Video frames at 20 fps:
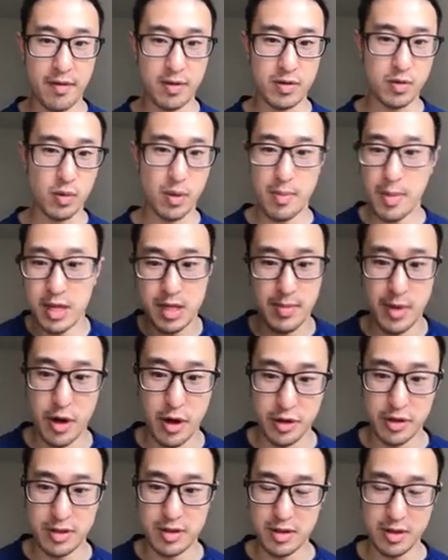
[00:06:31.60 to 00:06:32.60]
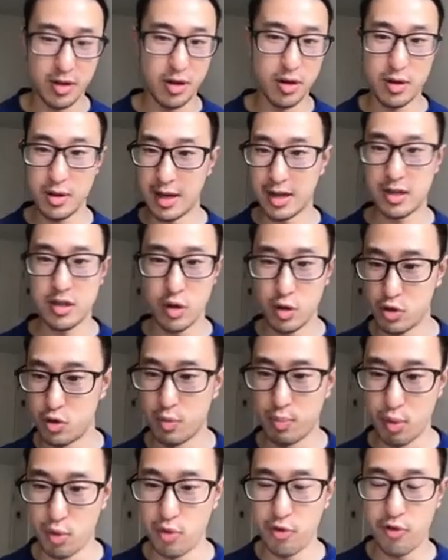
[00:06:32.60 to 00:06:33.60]
So we must be honest, like social
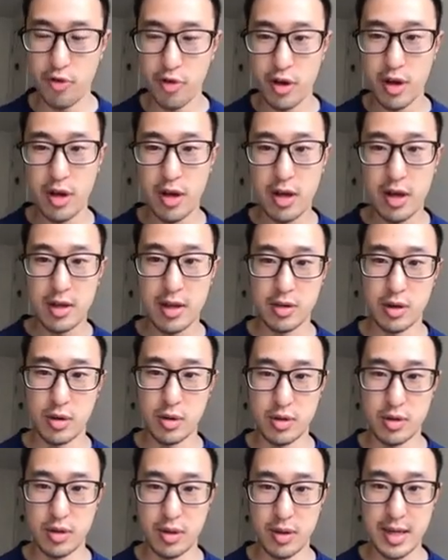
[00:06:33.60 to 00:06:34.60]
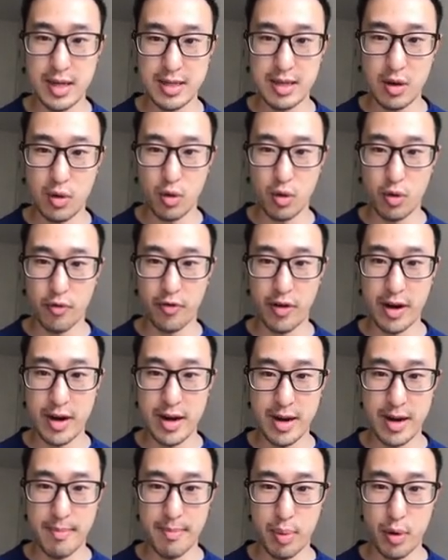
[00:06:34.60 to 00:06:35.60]
proof. So these are all very
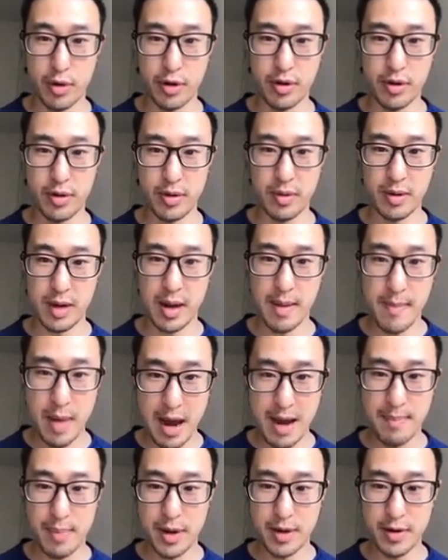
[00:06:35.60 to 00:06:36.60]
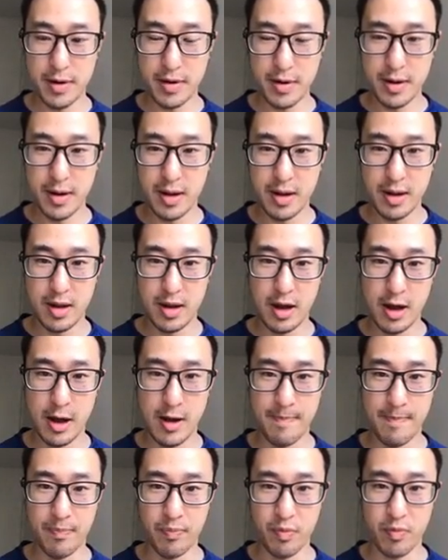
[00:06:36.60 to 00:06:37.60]
important, in my opinion,
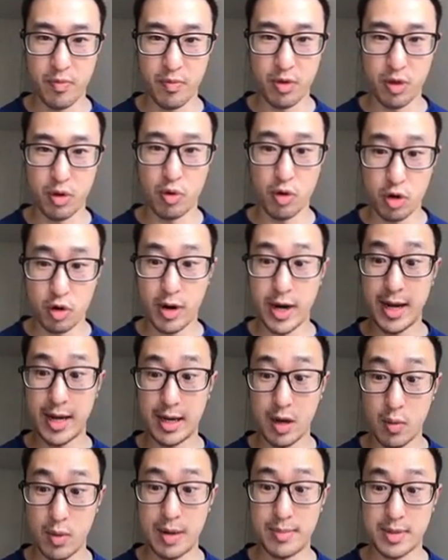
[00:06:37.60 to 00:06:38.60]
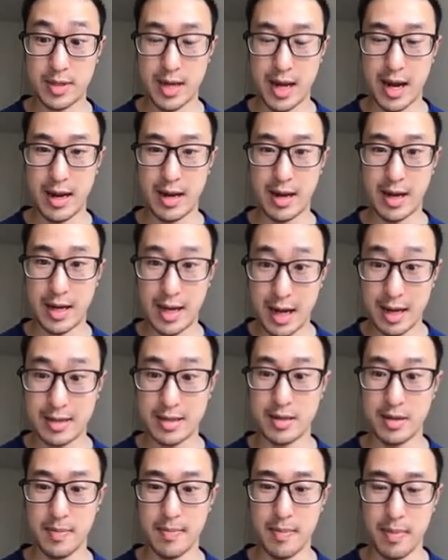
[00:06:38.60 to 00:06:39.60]
through creating a website, a
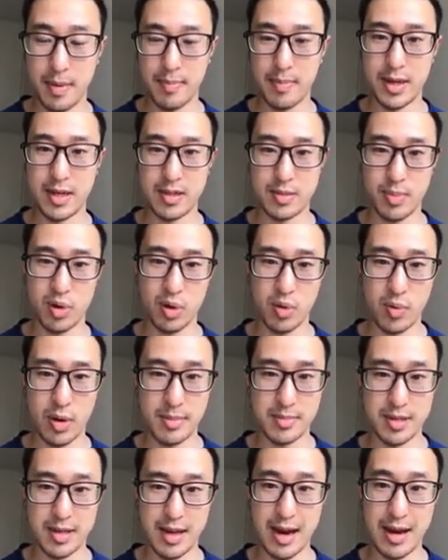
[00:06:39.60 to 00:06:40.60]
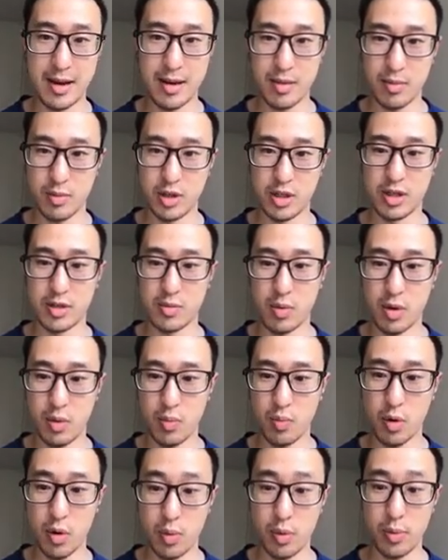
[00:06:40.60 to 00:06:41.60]
custom bespoke website, which is
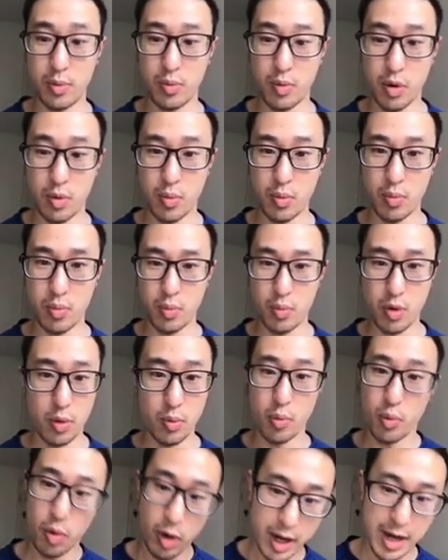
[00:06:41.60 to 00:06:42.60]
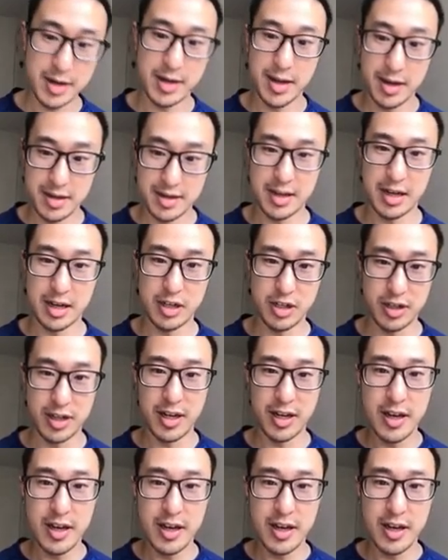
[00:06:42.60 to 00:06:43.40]
what I did essentially.